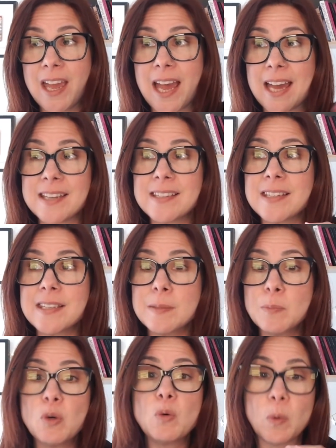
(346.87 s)
as a
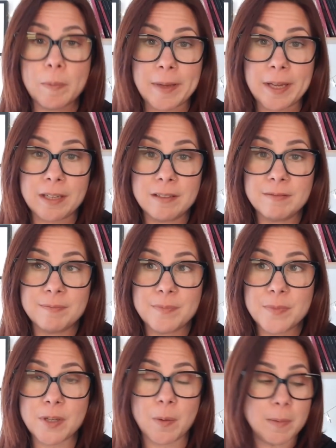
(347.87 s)
small woman,
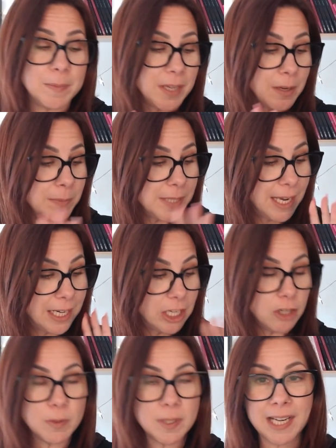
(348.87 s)
so I'm
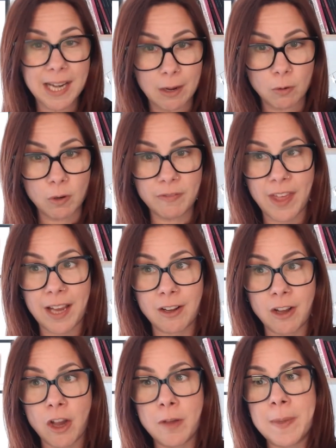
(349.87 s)
telling you to let all of that
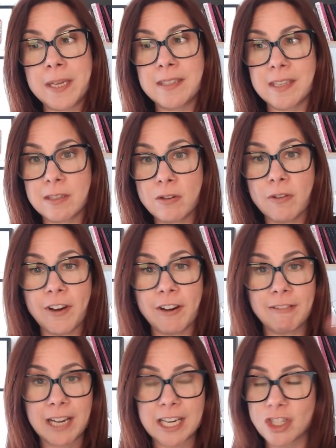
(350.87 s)
go because it's not
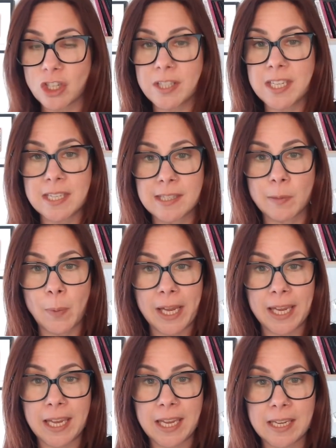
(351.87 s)
fair and it just is the
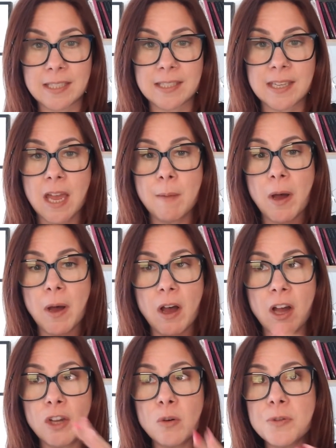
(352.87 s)
way it is. But
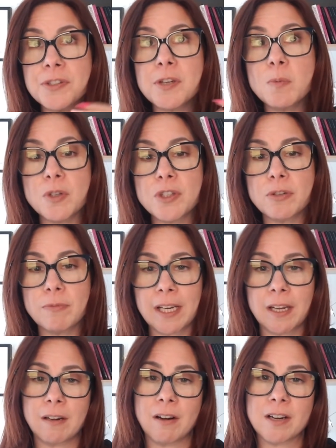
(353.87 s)
I also want to
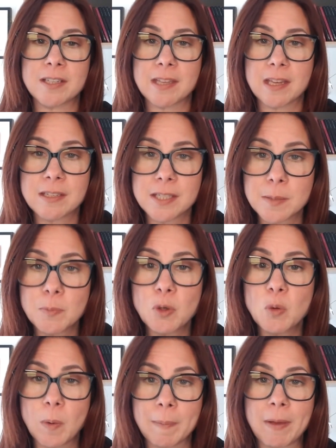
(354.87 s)
recognise that as
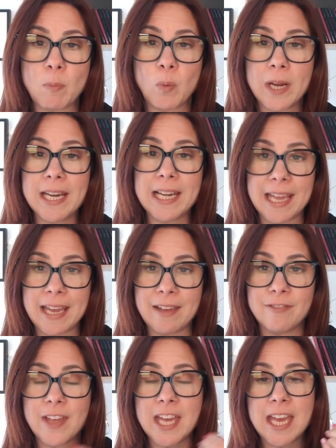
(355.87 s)
small women, we live